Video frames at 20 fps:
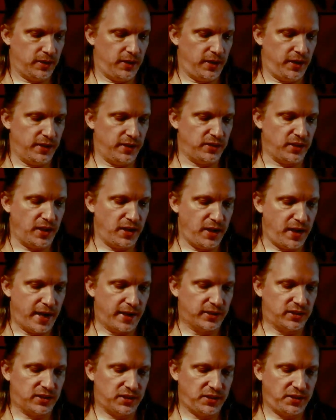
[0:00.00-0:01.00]
It is a
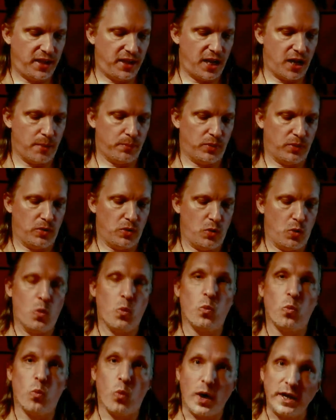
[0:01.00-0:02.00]
next step
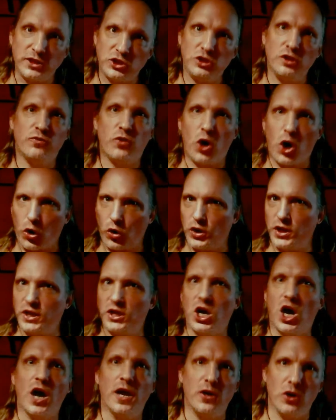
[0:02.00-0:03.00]
once you've already
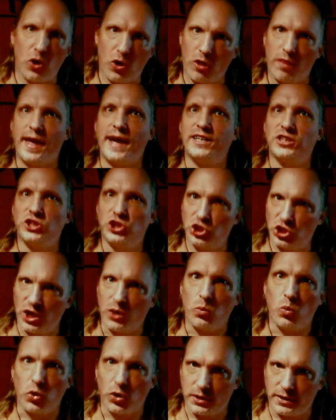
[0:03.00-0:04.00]
gotten all that
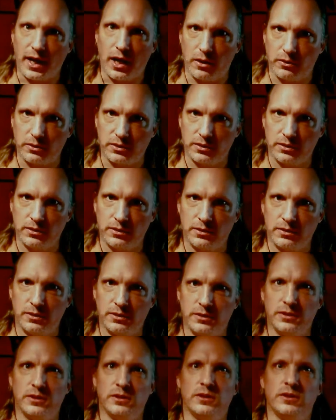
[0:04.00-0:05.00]
shit worked out.
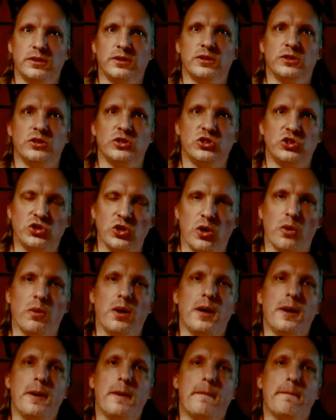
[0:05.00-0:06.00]
So
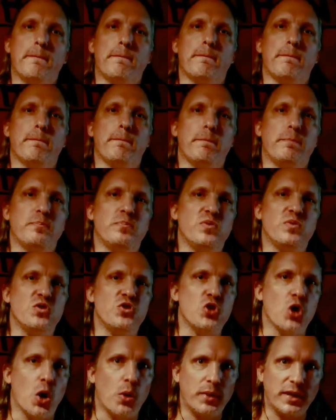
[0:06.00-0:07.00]

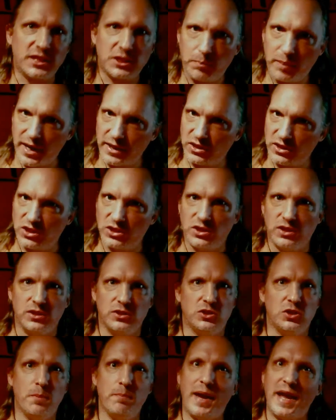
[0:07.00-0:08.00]
don't expect it
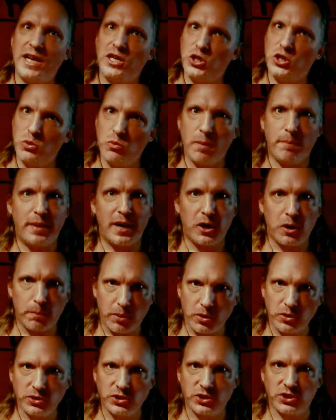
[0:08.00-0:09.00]
to make you a better
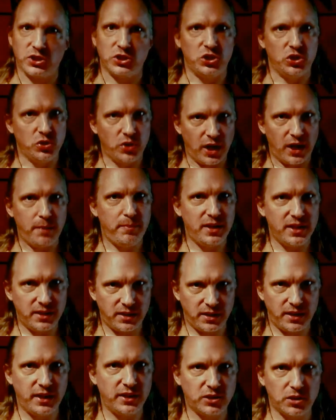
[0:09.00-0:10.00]
person. You got to be a
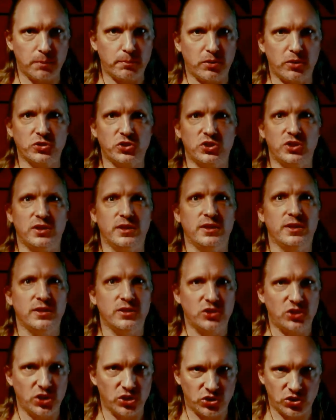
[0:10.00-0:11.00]
decent person
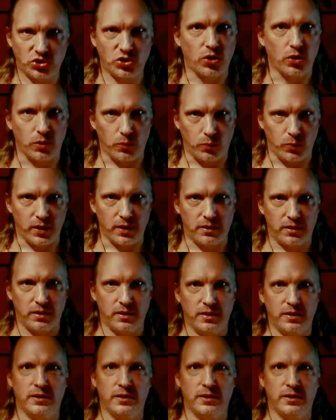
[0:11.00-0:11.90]
to start with.